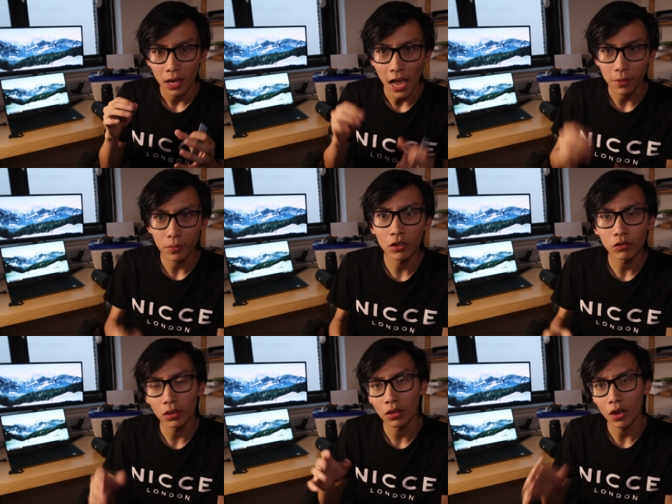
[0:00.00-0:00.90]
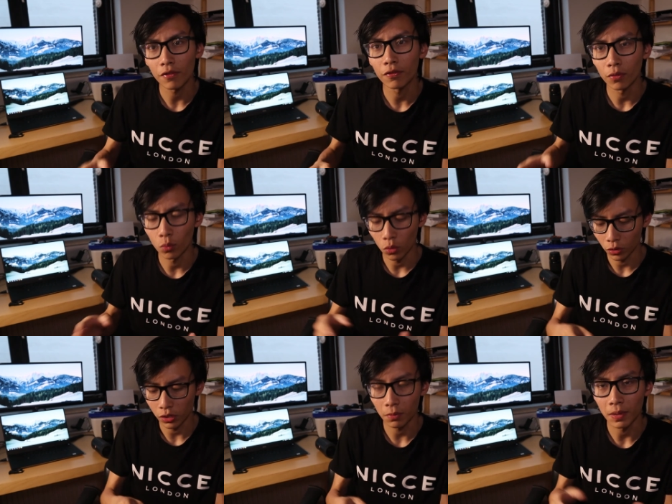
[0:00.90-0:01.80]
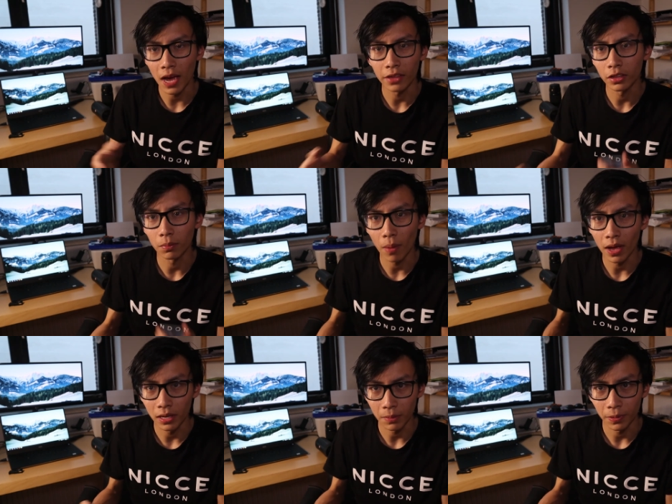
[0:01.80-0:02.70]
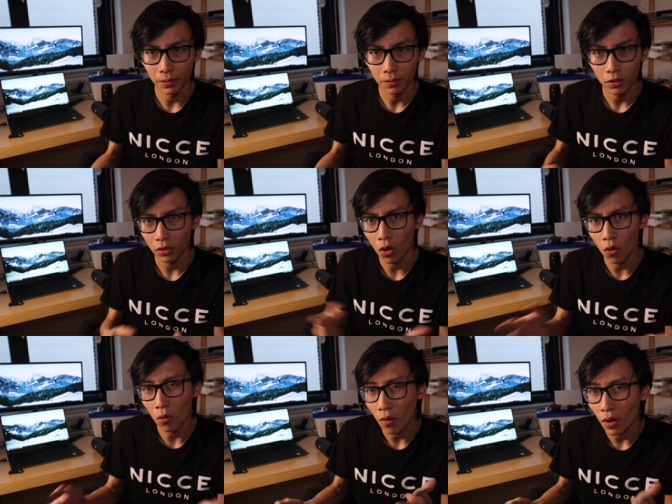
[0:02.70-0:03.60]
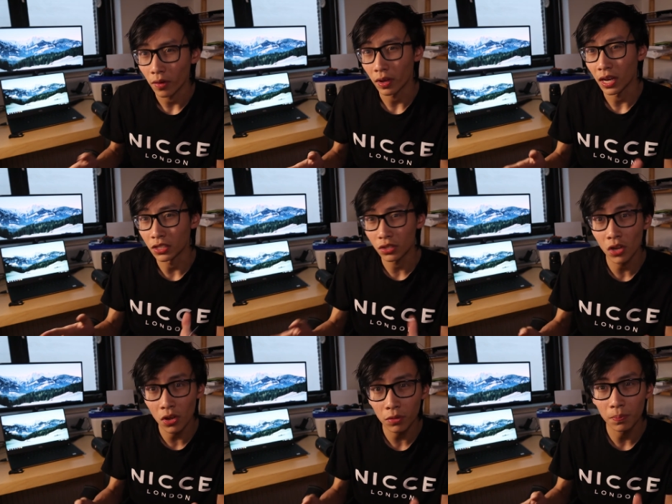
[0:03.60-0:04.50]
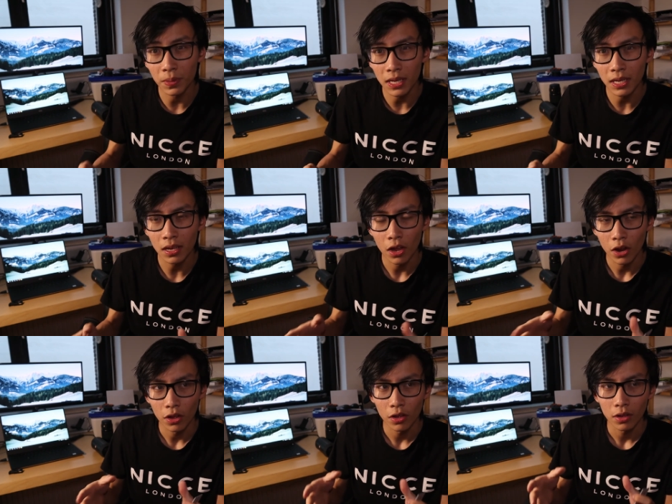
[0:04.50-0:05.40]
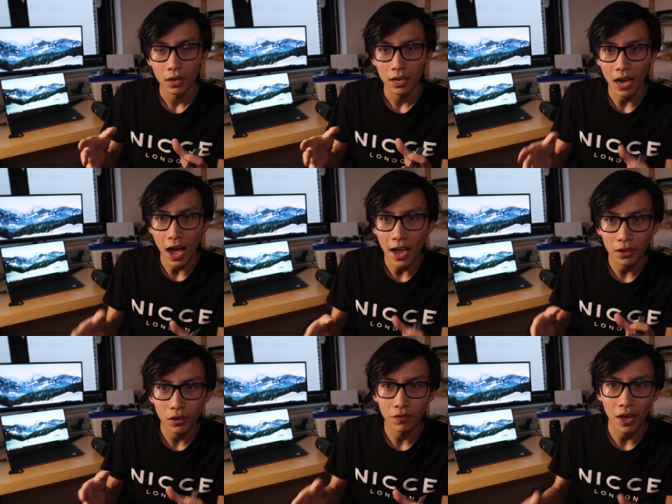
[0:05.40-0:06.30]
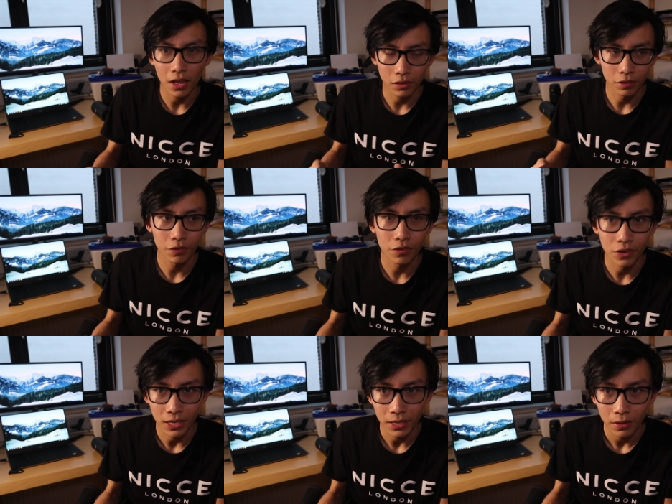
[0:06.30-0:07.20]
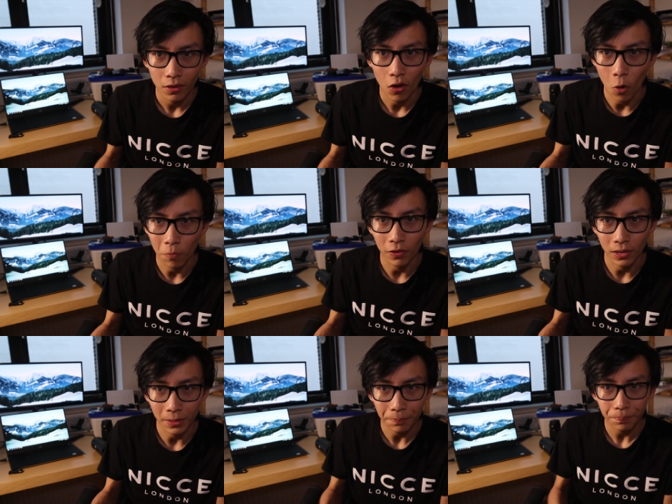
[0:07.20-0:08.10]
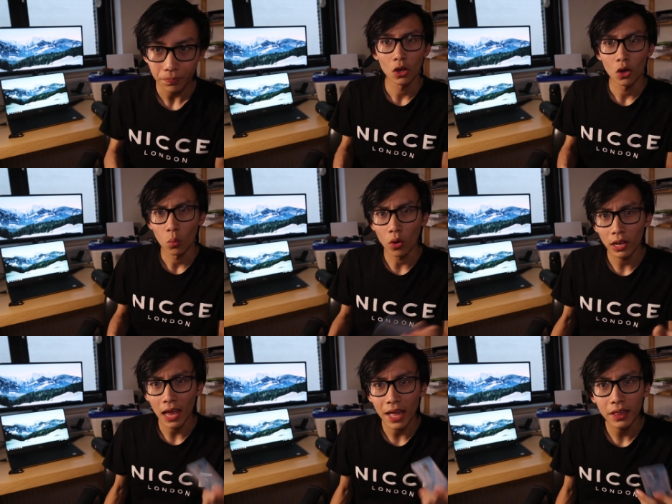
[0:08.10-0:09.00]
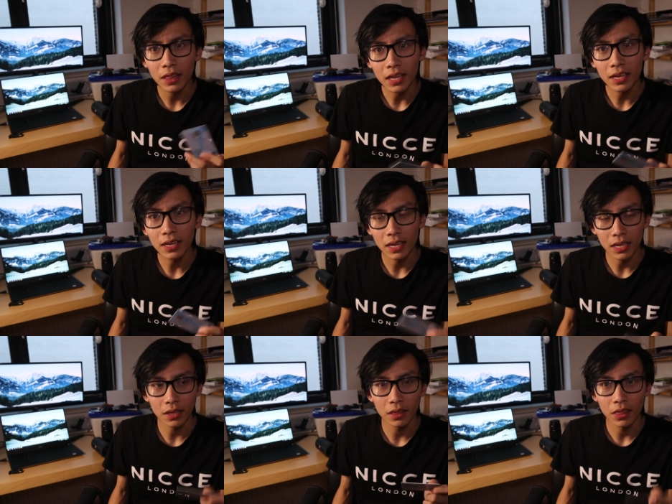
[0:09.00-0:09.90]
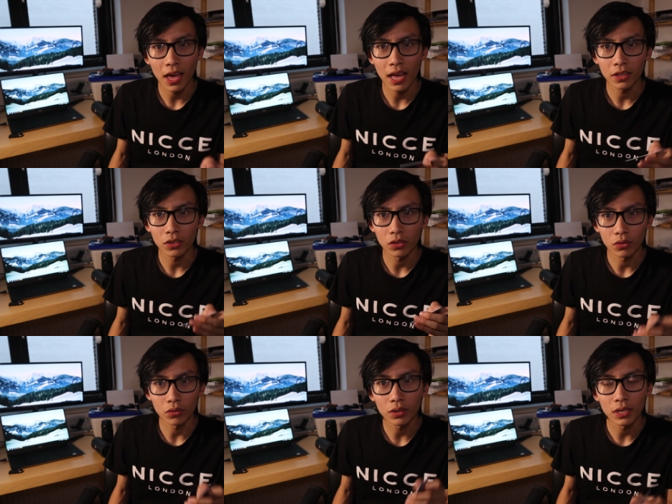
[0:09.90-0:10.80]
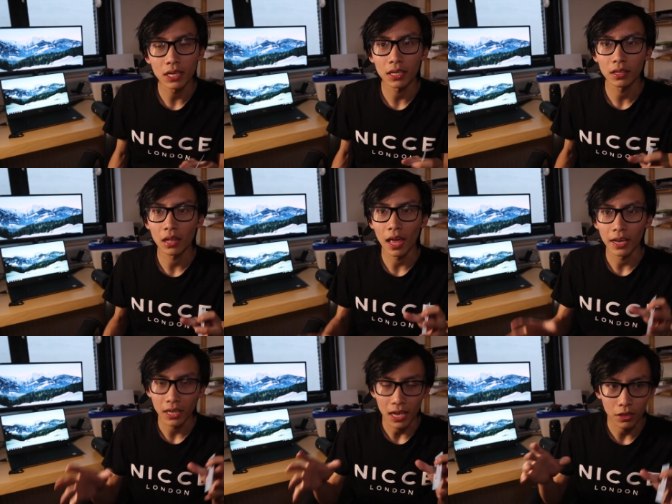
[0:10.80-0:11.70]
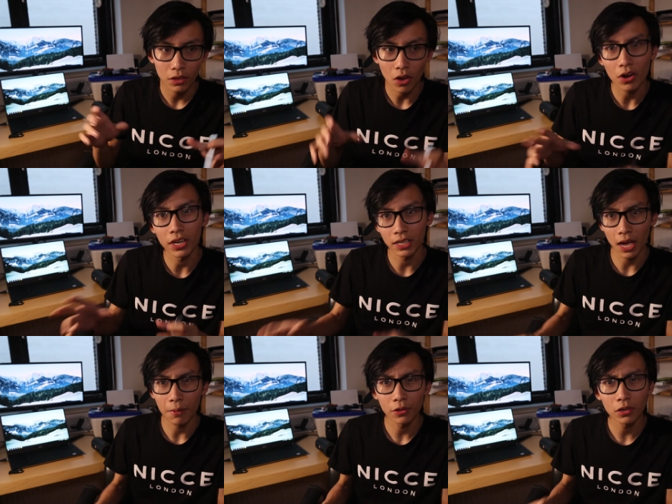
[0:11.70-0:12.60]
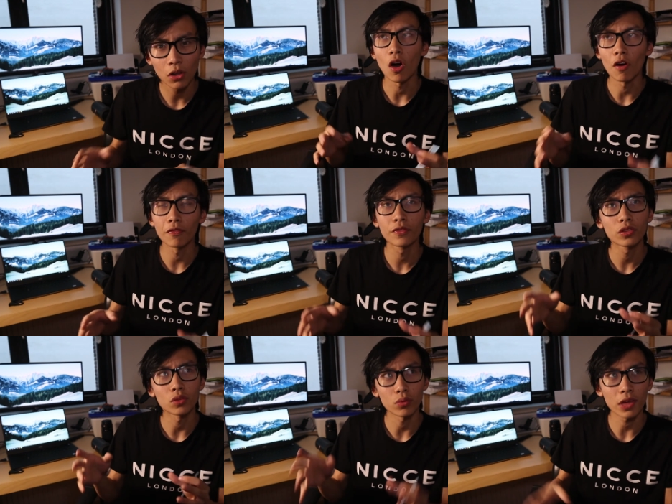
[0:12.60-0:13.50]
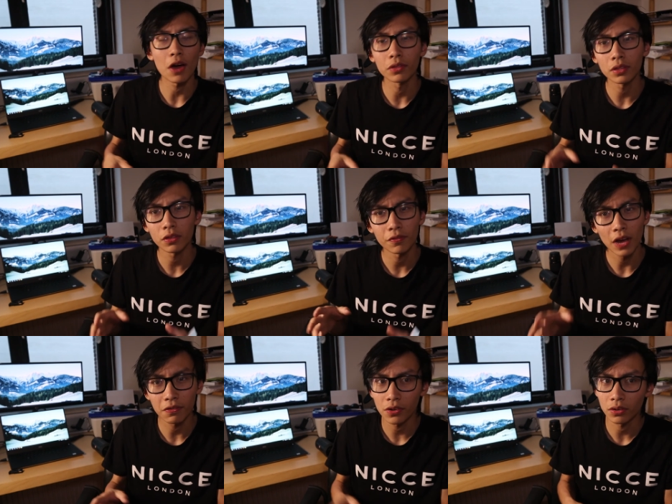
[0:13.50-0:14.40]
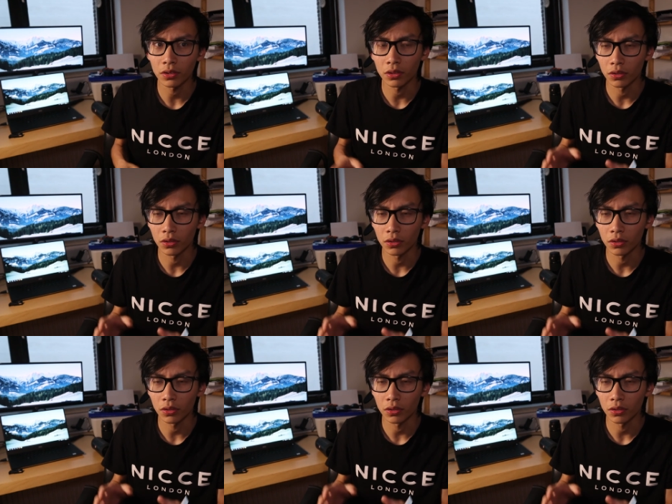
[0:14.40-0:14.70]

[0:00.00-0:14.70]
administrative stuff will just be handled by Lipin, so it should be kind of hassle-free, hopefully. One last thing is that you do need like a starting capital of 2,500